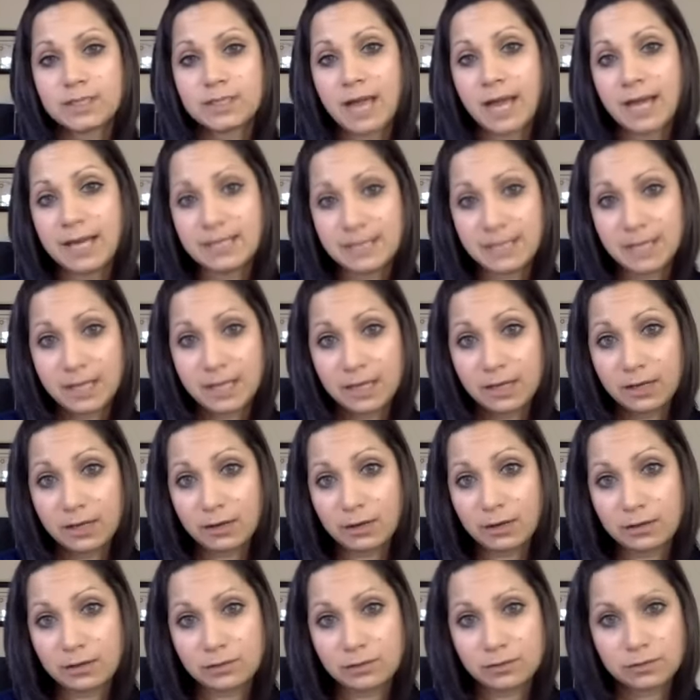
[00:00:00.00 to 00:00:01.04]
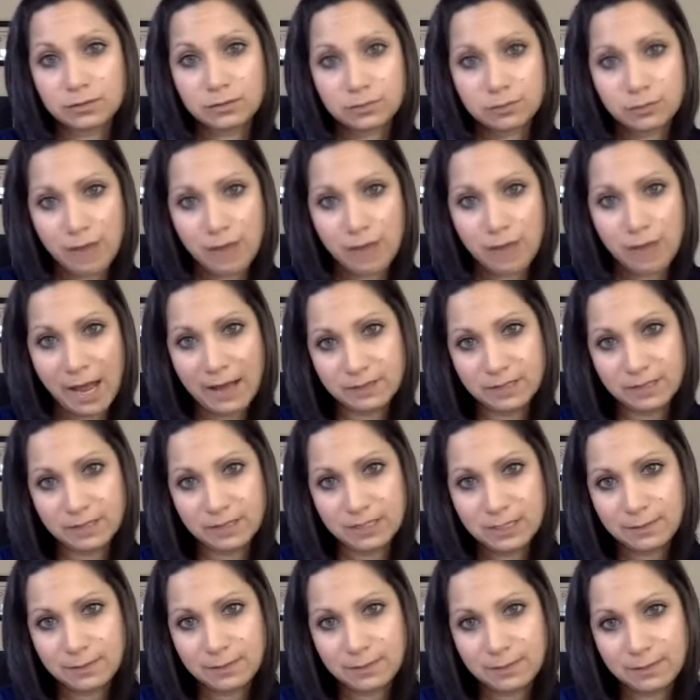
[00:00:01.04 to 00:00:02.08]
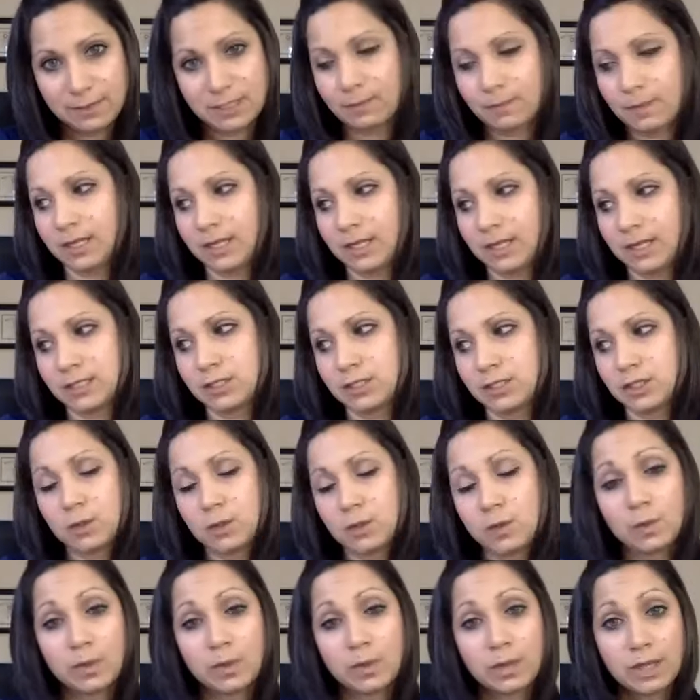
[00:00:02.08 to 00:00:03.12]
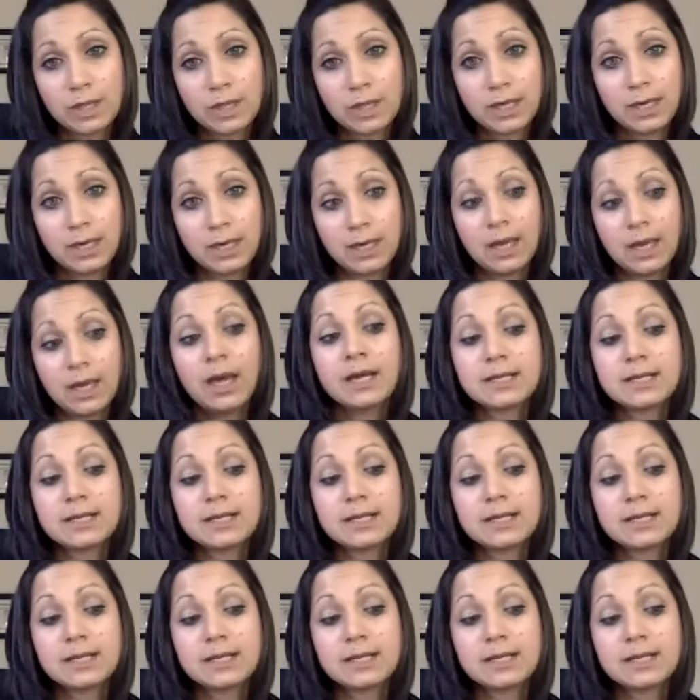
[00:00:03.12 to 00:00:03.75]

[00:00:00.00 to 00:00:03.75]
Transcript: I said that your draft needs to be submitted to the